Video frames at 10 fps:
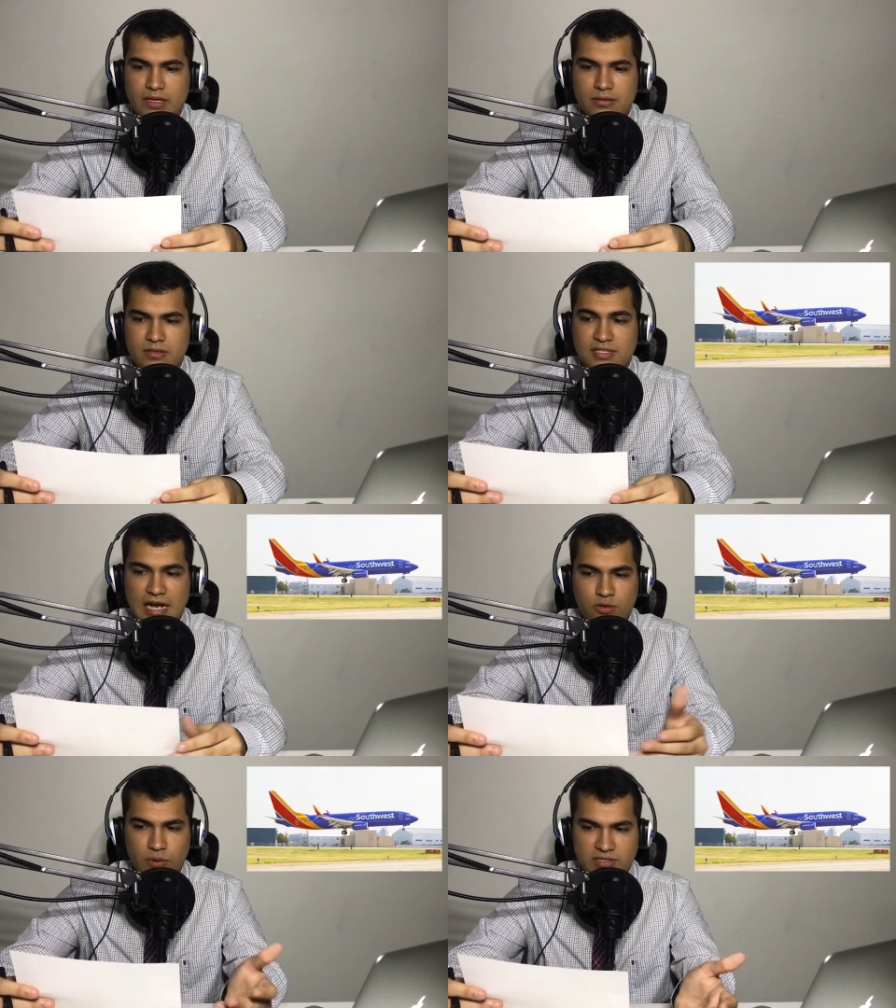
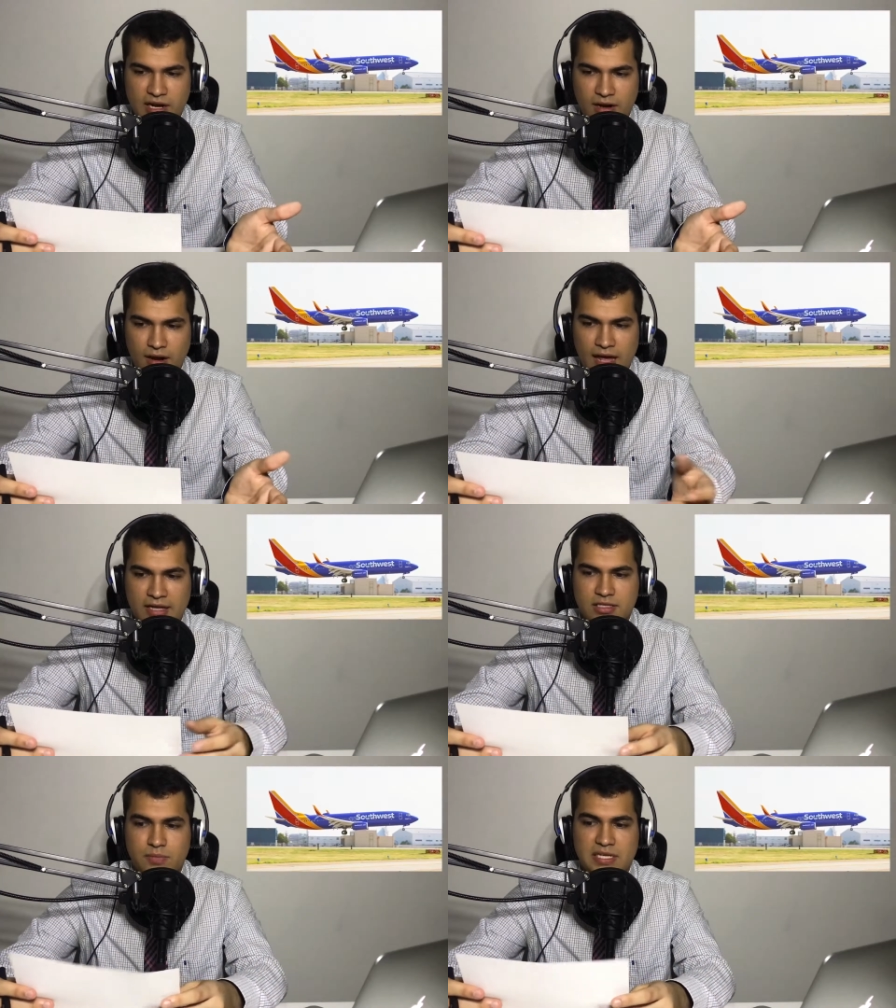Southwest
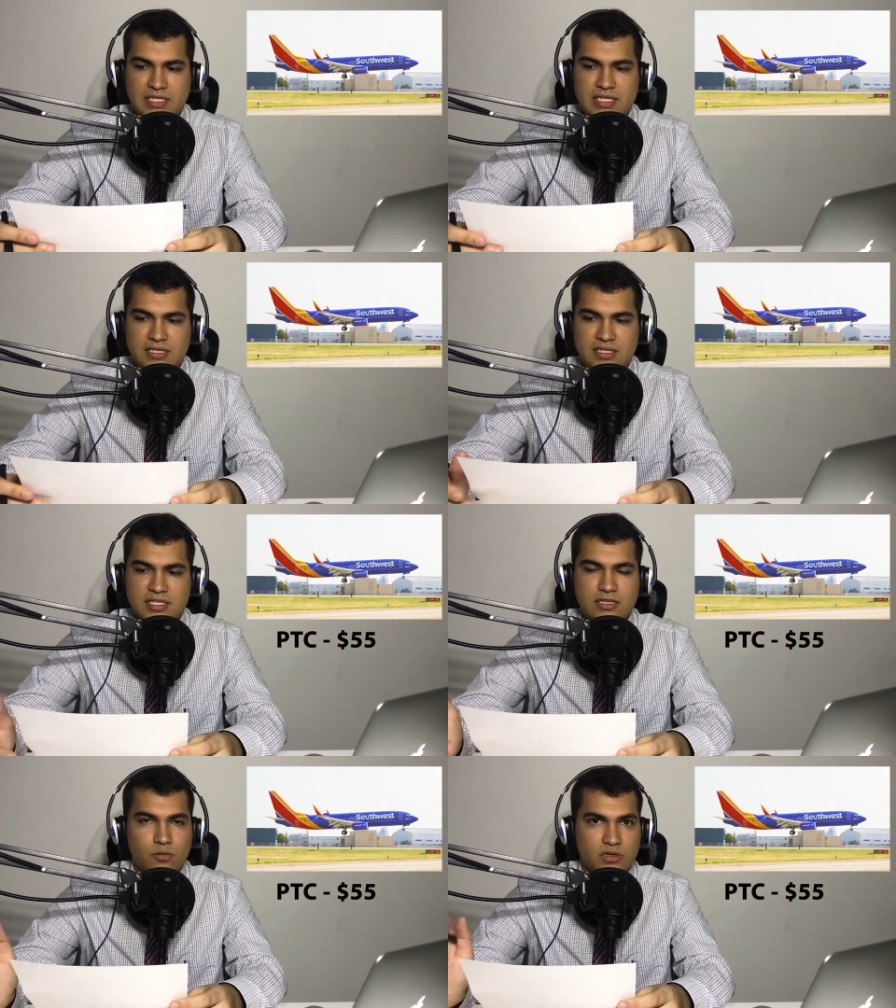Airlines
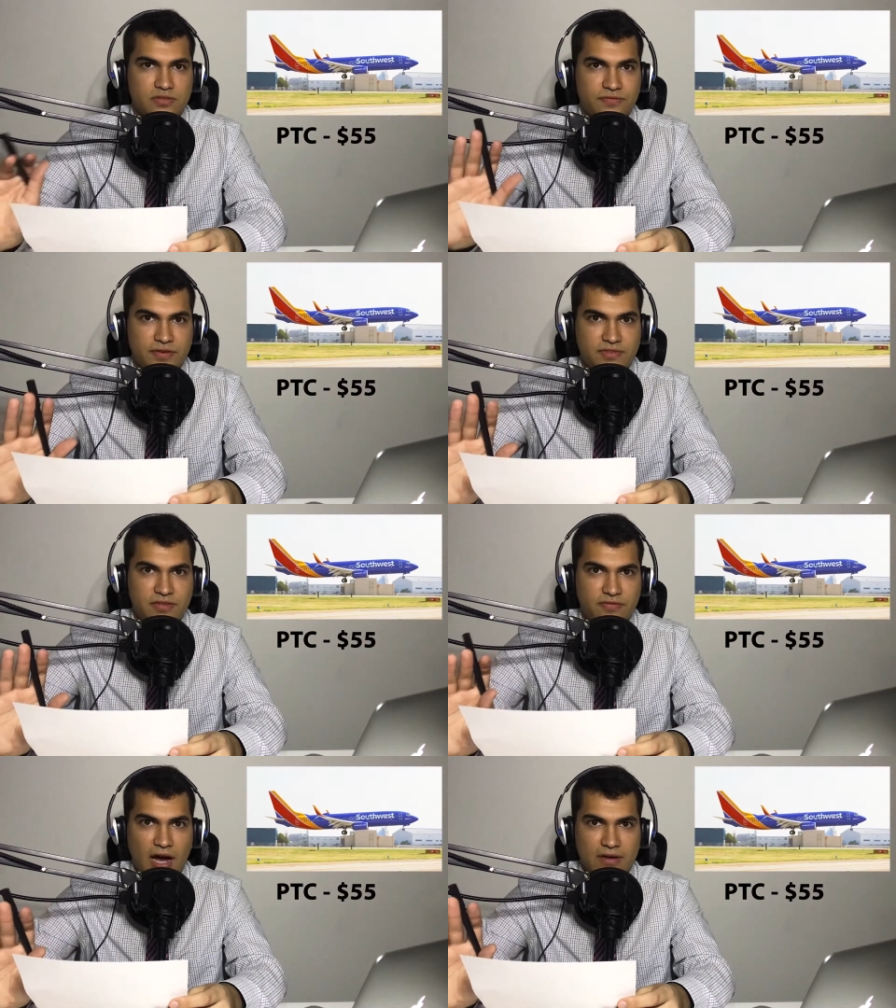PTC was
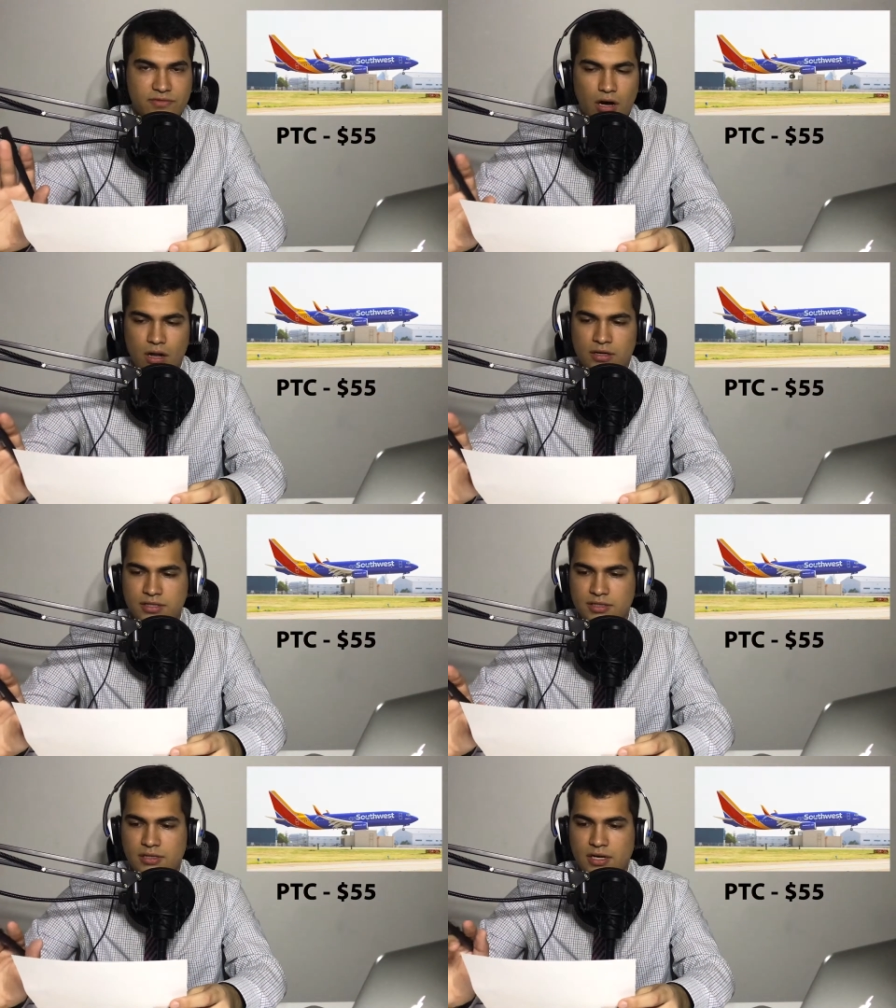
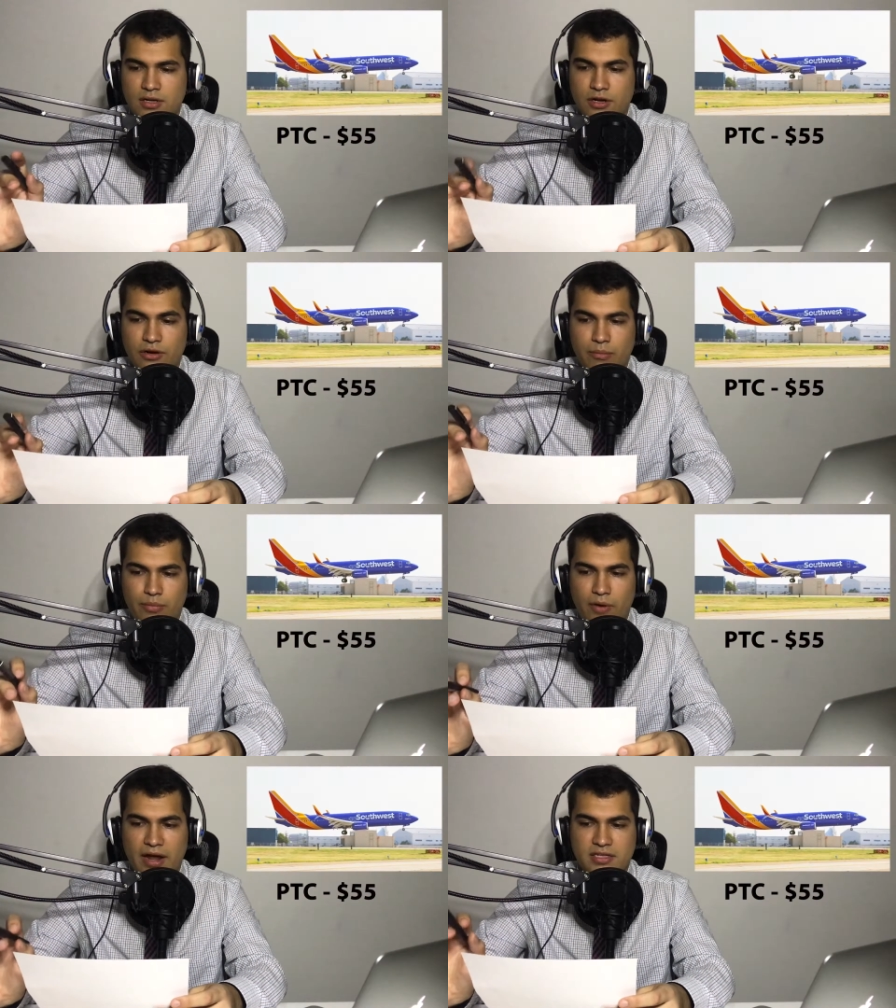$55, current
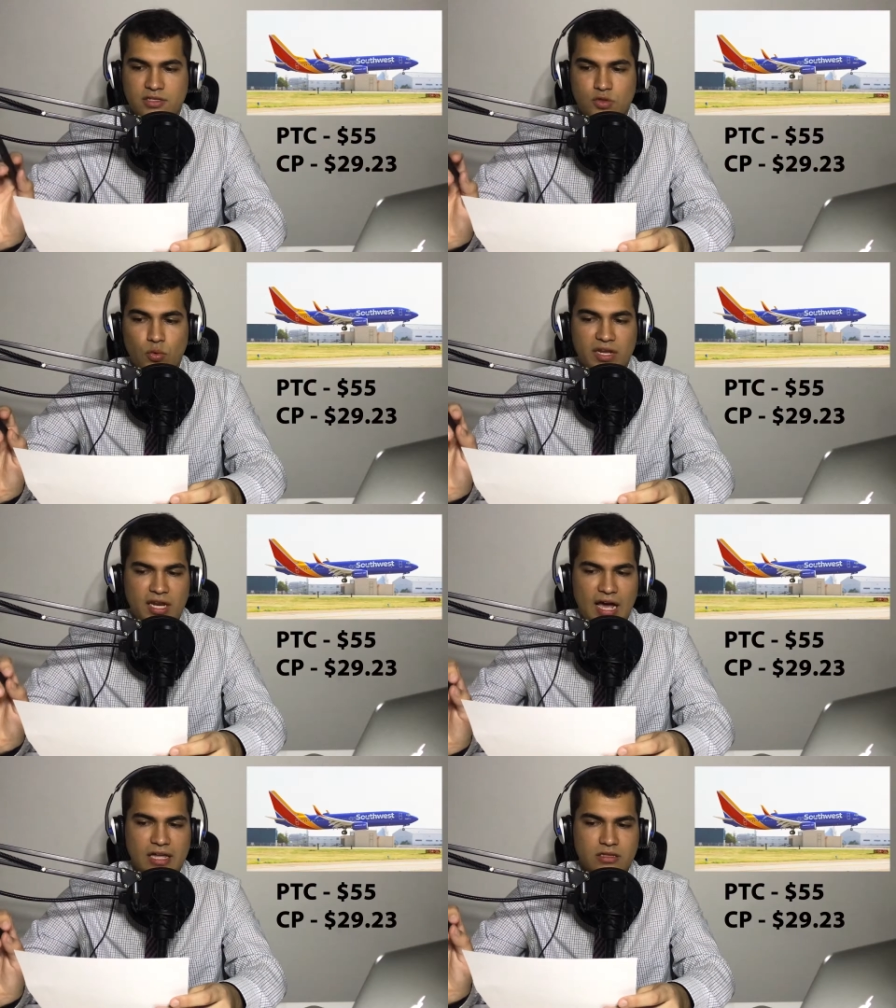price
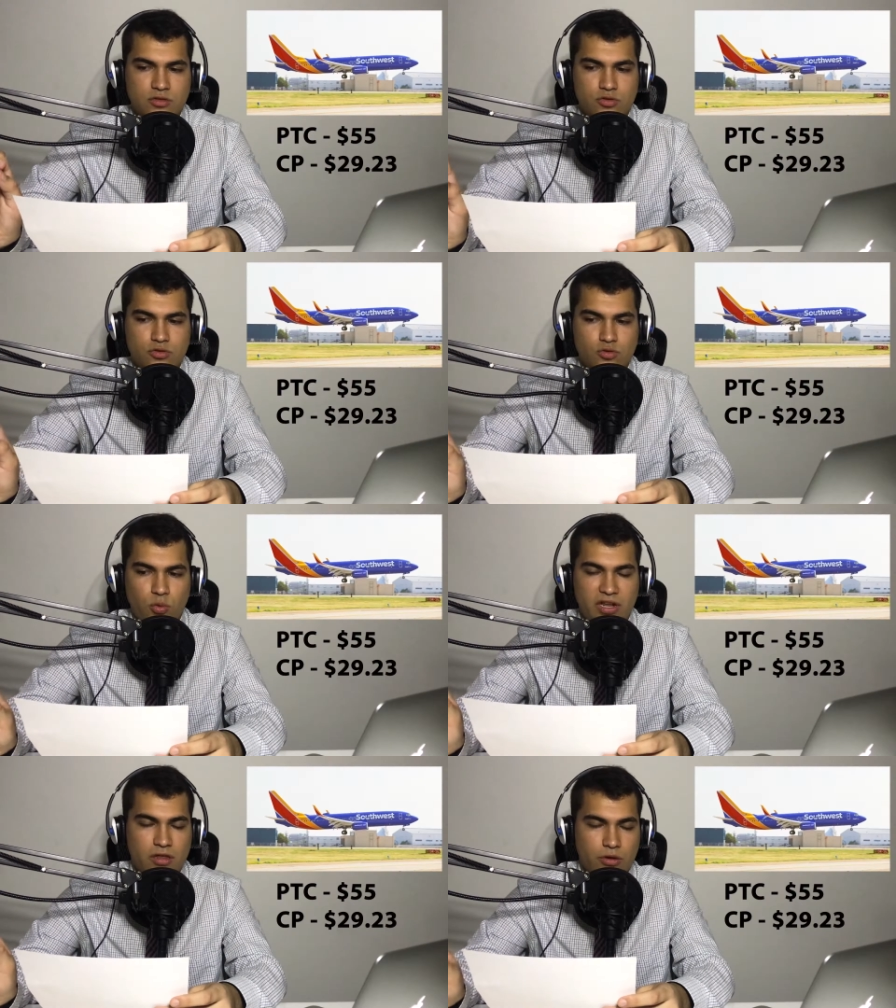
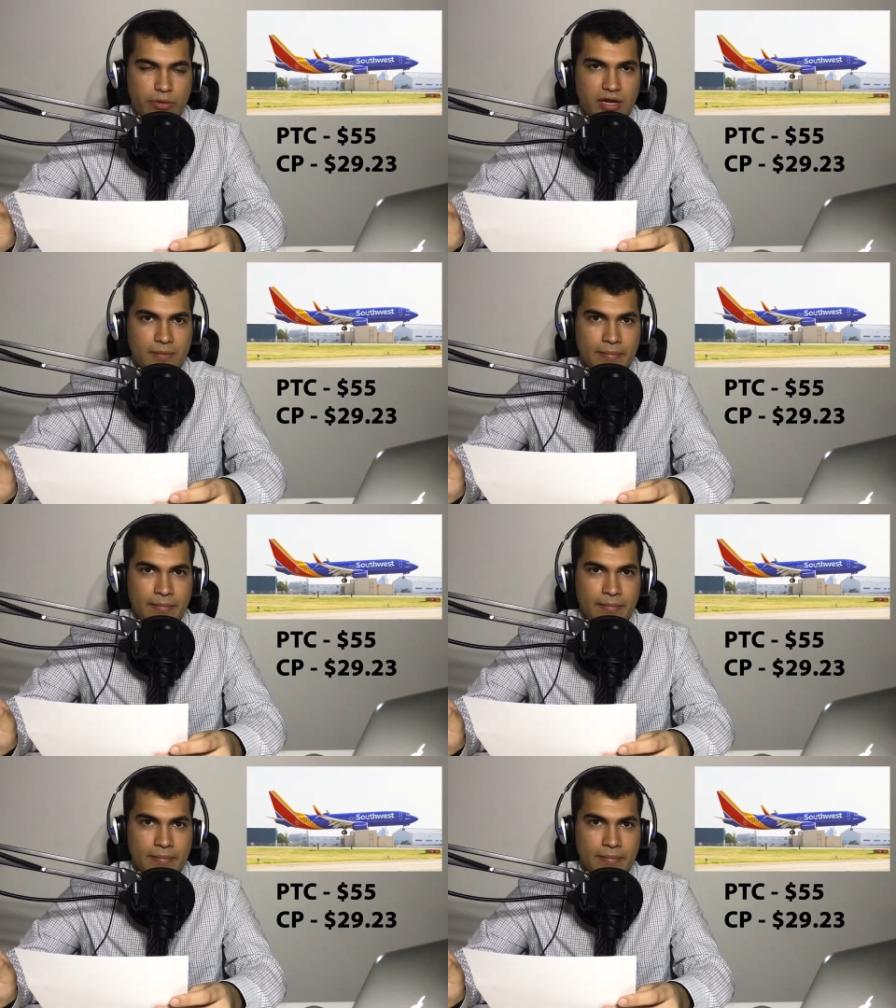$29.23.